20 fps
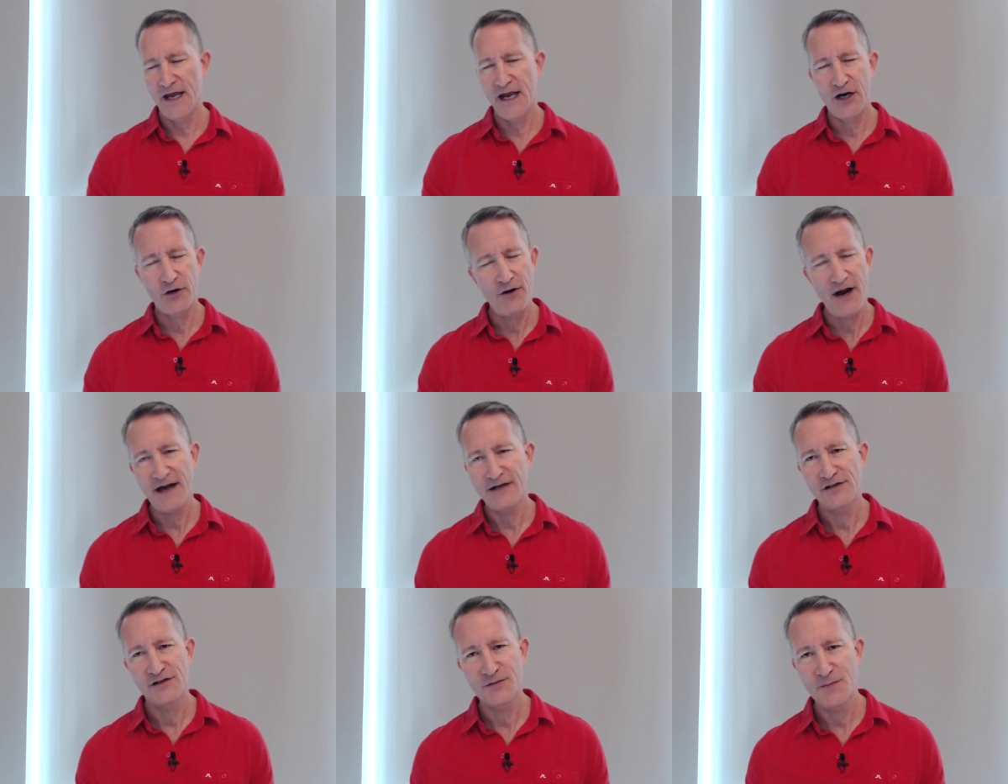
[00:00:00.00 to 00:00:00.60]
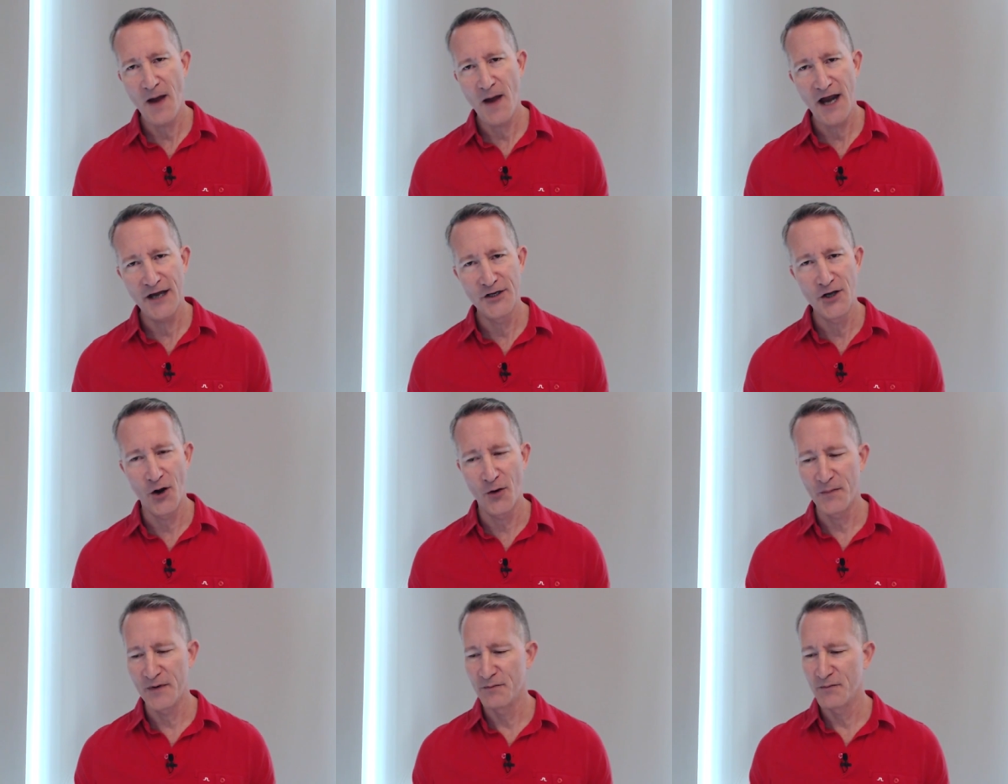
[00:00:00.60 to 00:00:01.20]
it cracks his
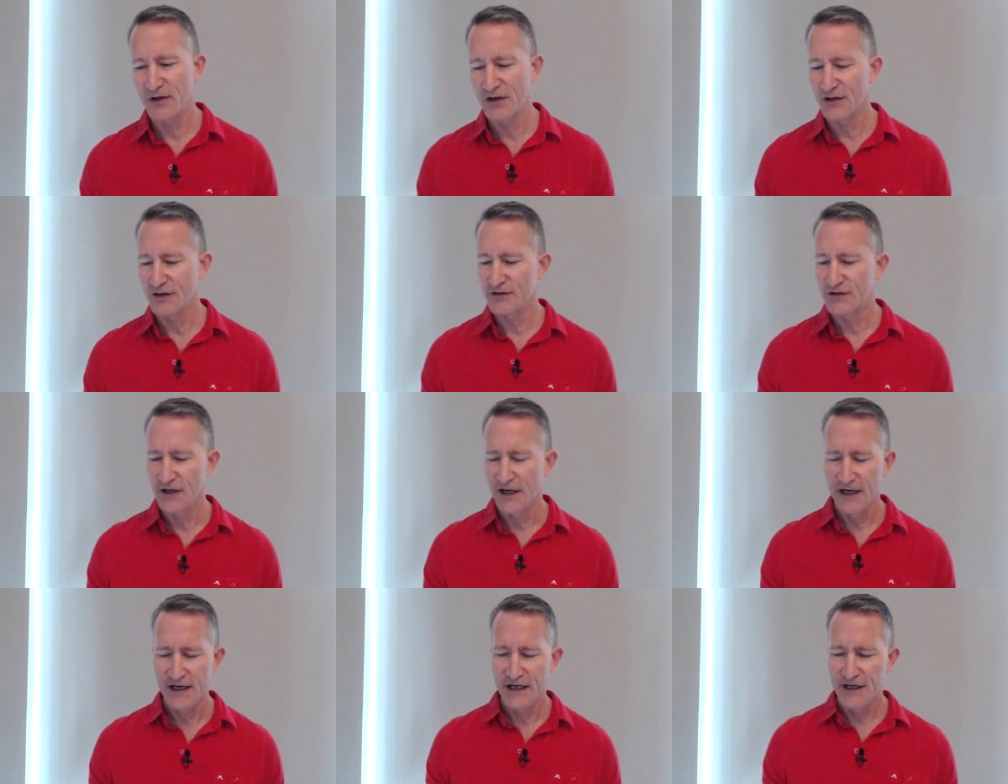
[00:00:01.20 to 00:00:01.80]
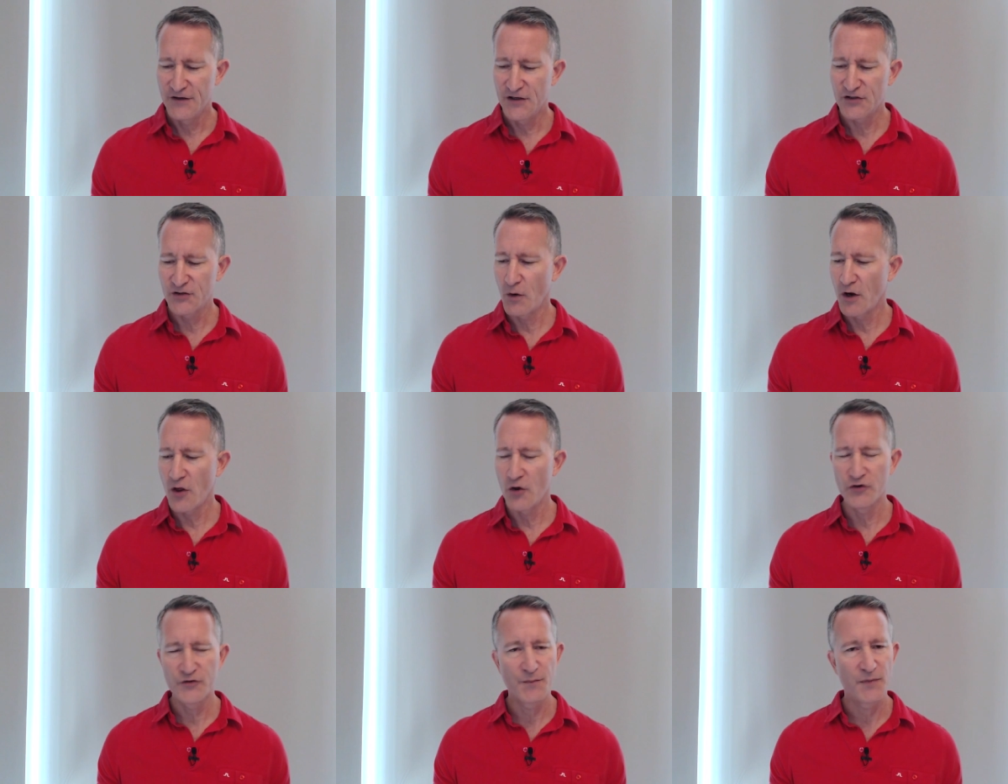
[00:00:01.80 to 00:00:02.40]
mind open because this is
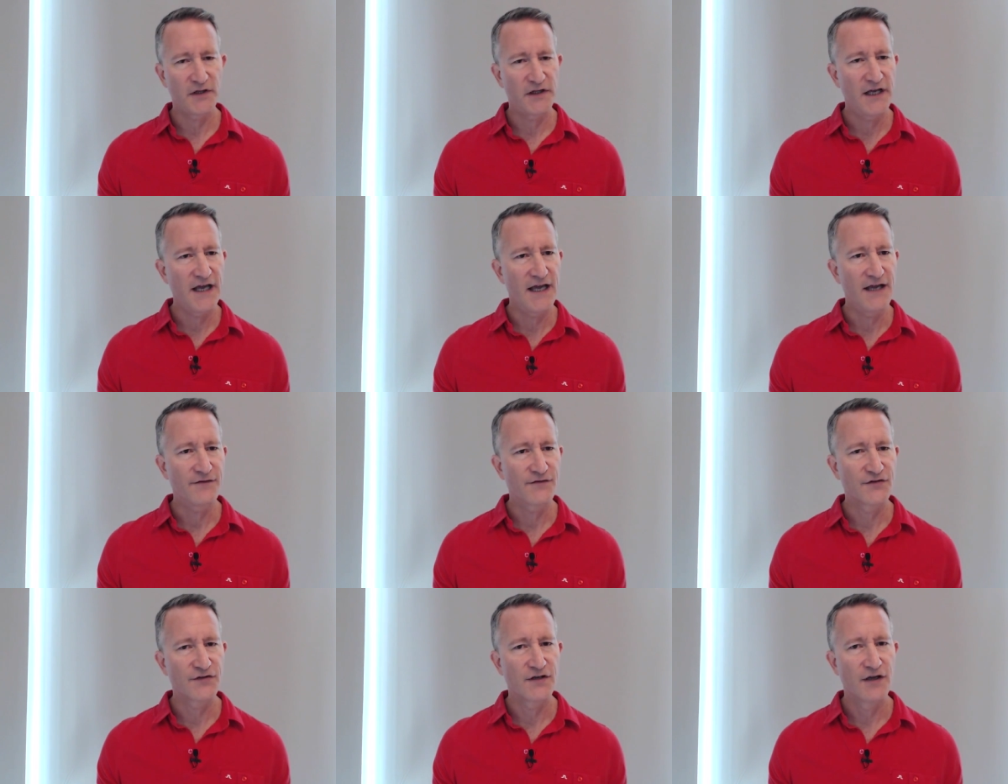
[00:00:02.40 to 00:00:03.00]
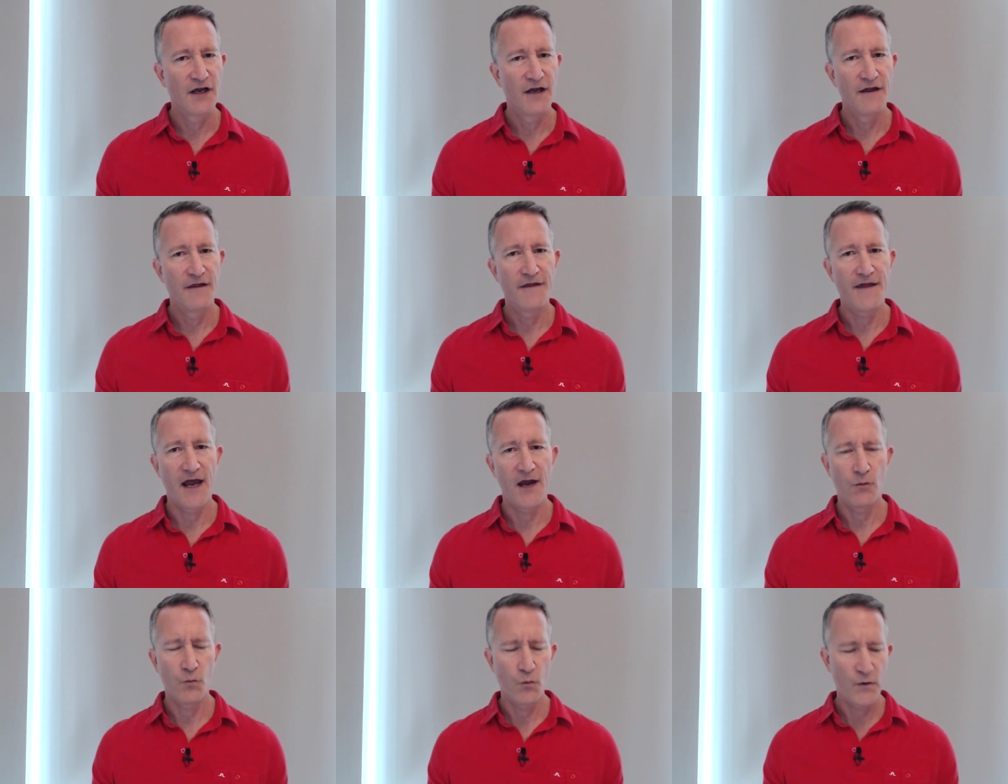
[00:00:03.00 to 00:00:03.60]
one of those beliefs
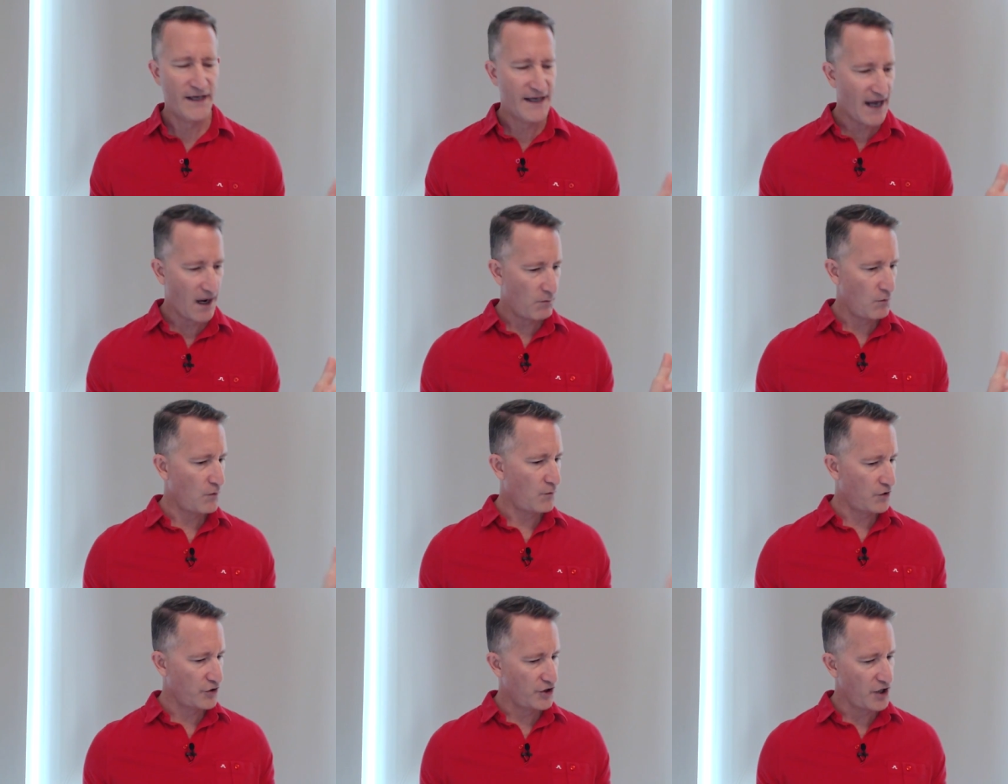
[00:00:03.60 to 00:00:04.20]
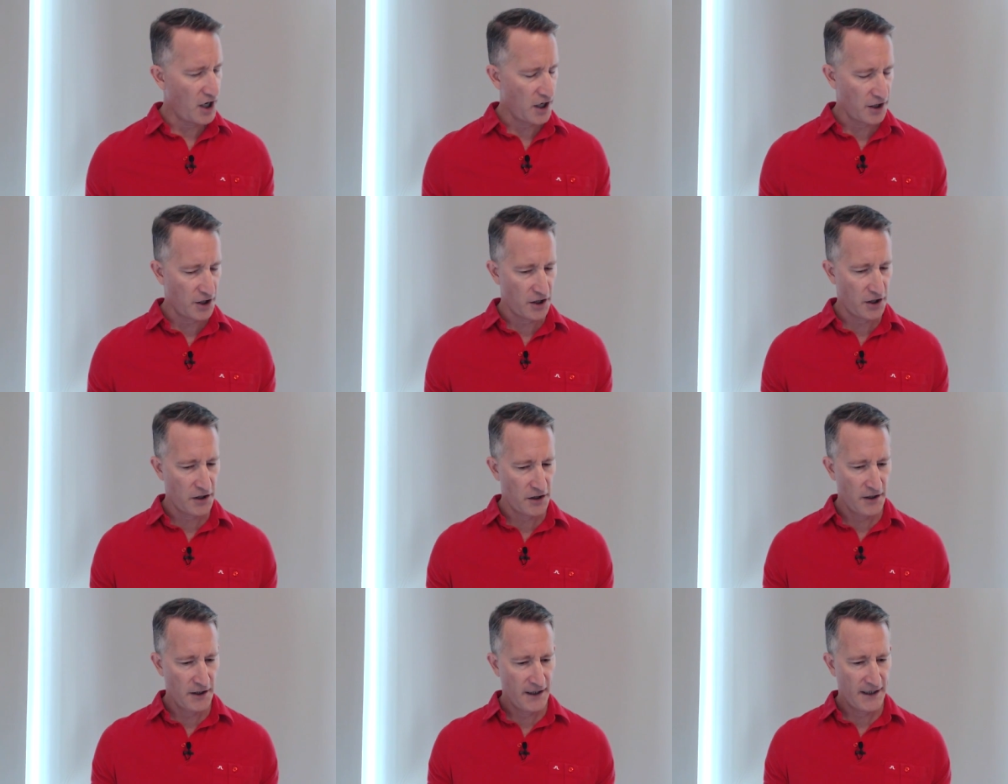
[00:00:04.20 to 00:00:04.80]
that we get when we're
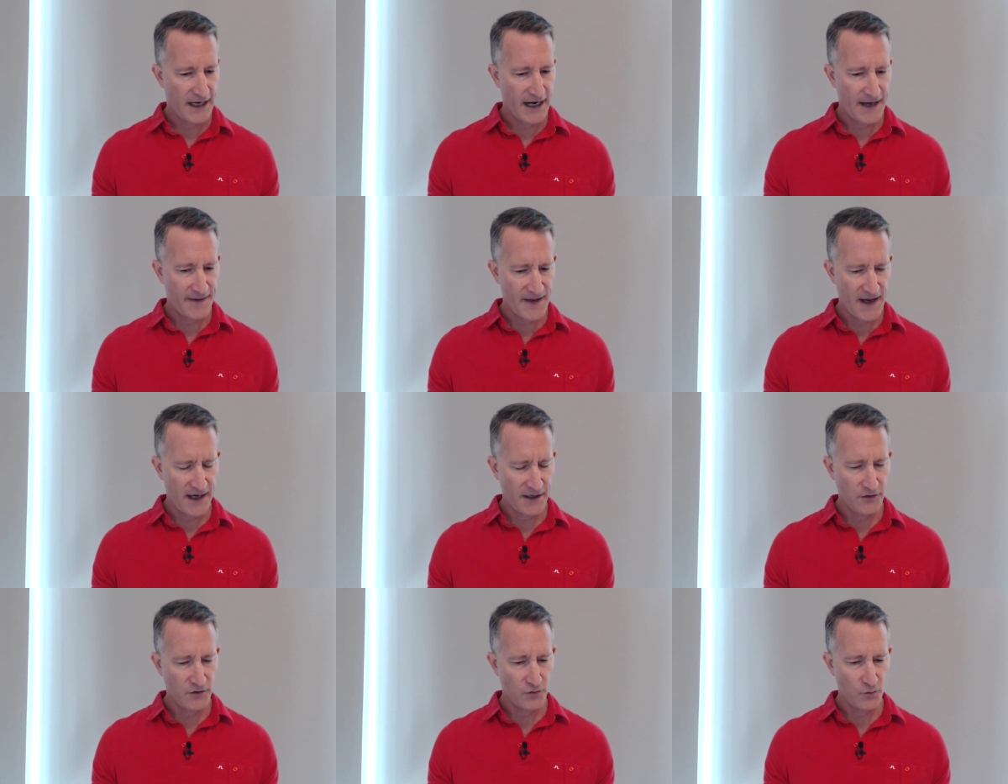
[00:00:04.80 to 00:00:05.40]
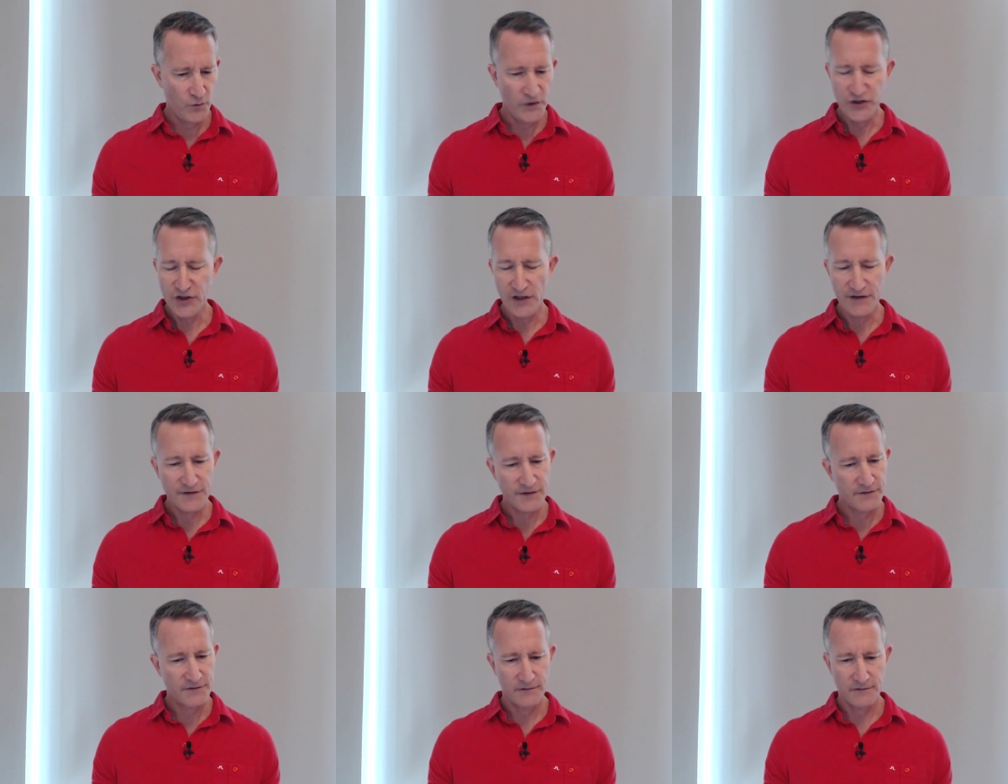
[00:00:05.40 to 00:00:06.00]
younger, and then
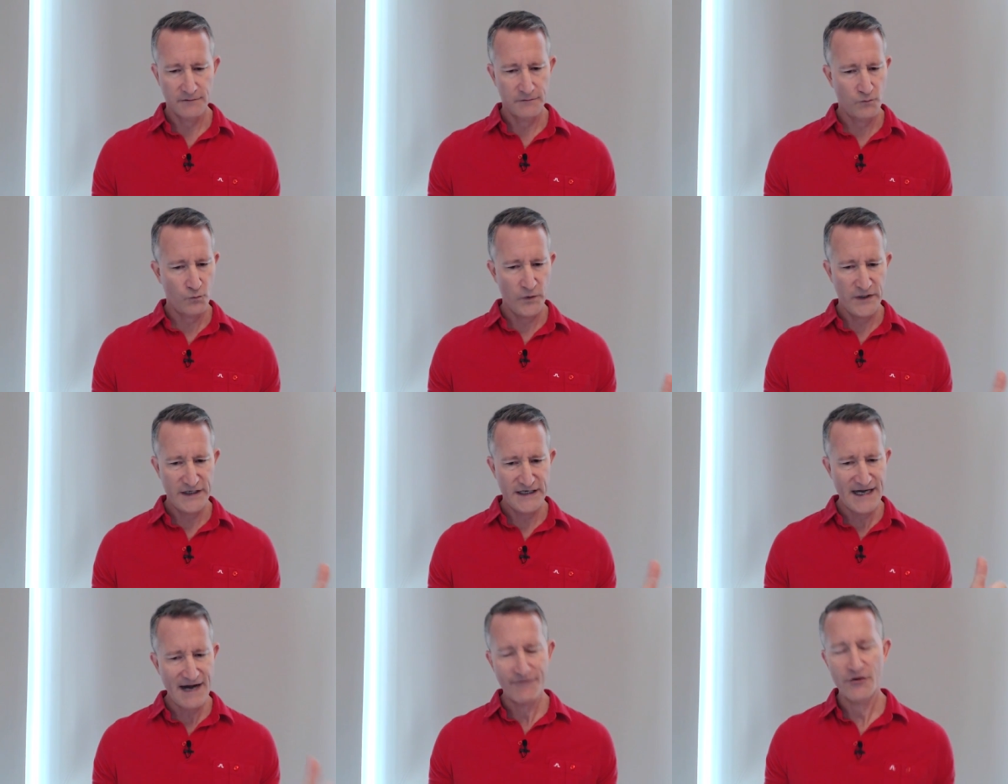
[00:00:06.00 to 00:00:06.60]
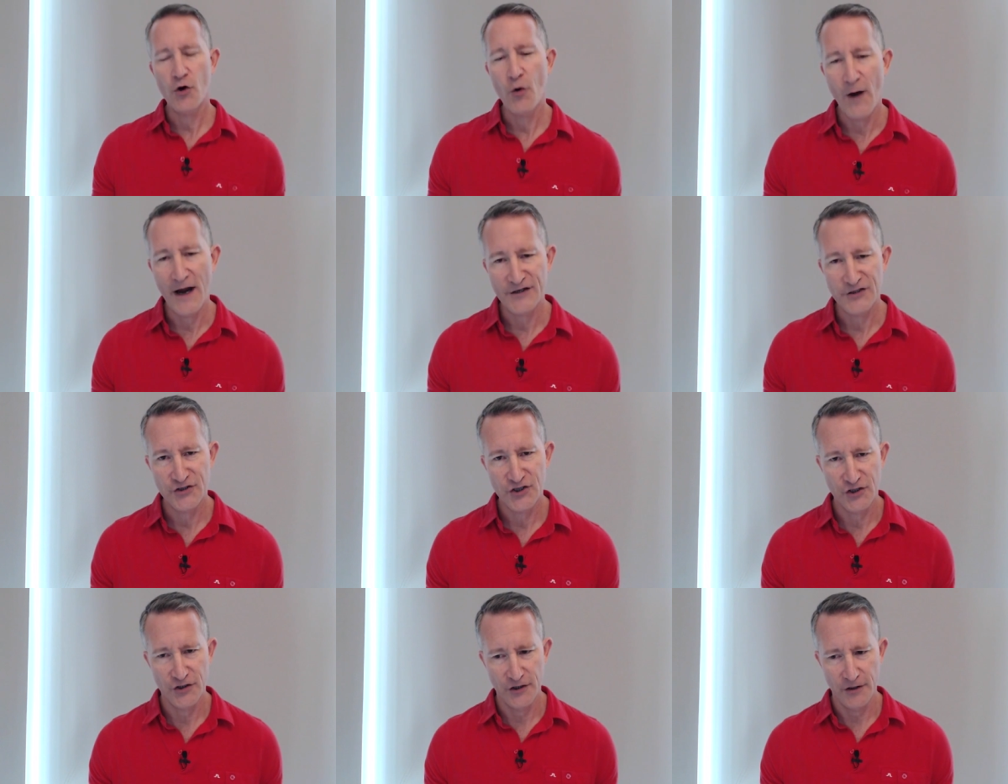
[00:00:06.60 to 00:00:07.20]
we never
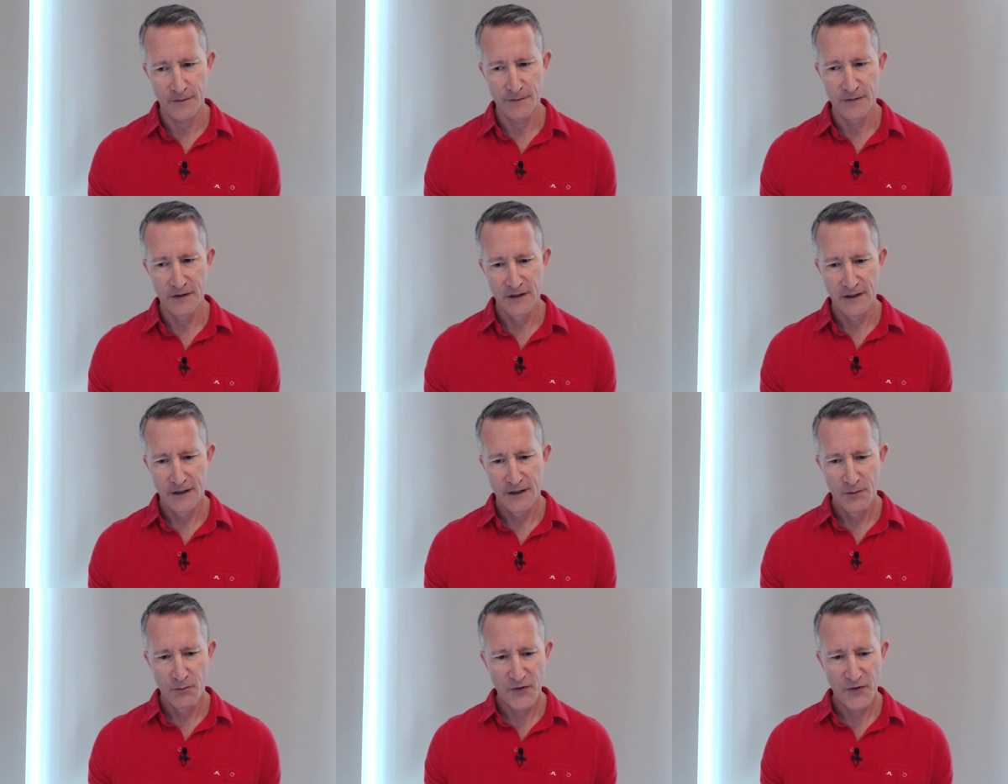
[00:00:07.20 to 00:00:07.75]
question them,